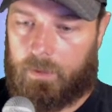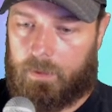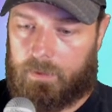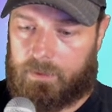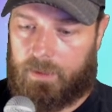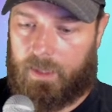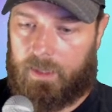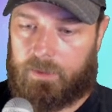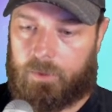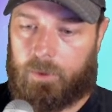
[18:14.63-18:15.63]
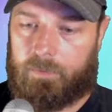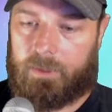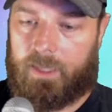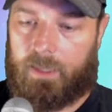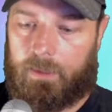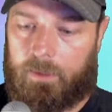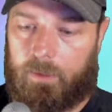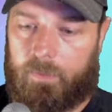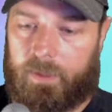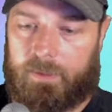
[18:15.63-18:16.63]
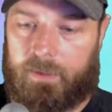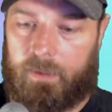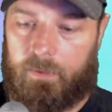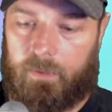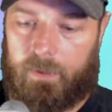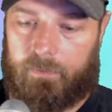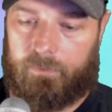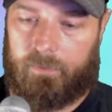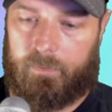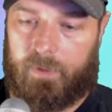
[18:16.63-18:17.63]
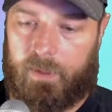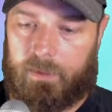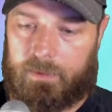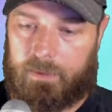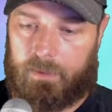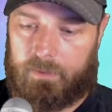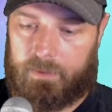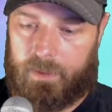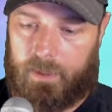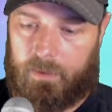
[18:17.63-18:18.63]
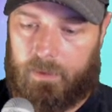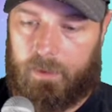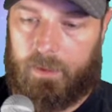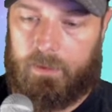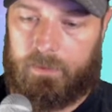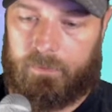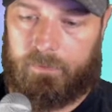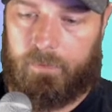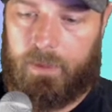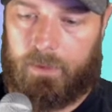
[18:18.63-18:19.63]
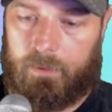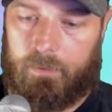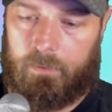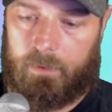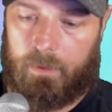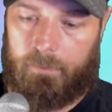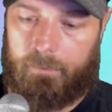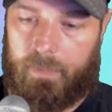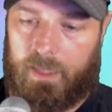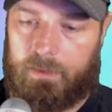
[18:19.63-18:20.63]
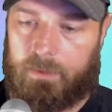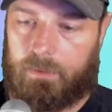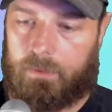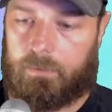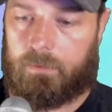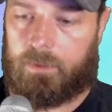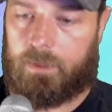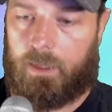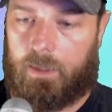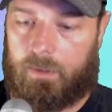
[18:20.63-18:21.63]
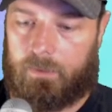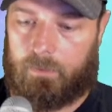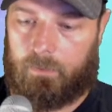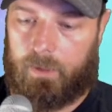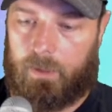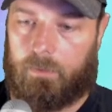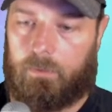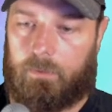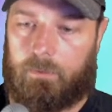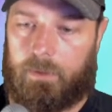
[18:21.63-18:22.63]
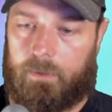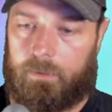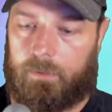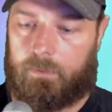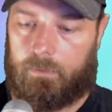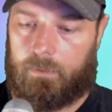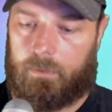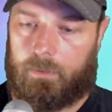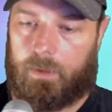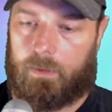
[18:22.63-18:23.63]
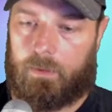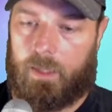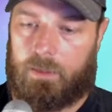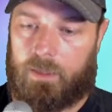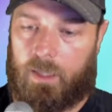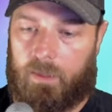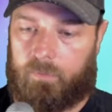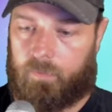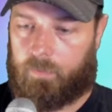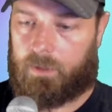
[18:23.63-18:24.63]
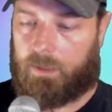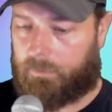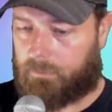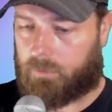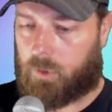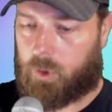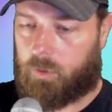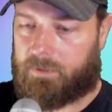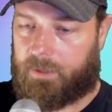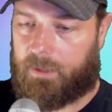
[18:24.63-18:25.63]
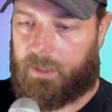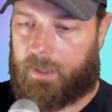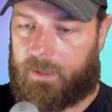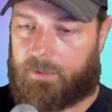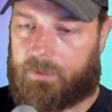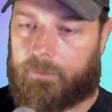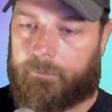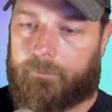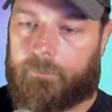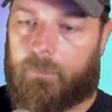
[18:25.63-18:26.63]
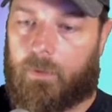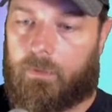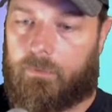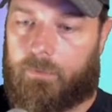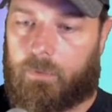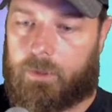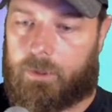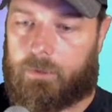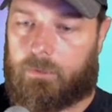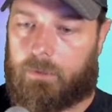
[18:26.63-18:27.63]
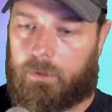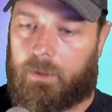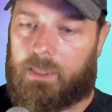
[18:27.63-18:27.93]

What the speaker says: So, yeah, his troops are kind of low, but I tell you what, for being as low as they are, he is freaking doing amazing. So, shout out to Wet Noodle and doing a great job with leveled troops that he has. For sure.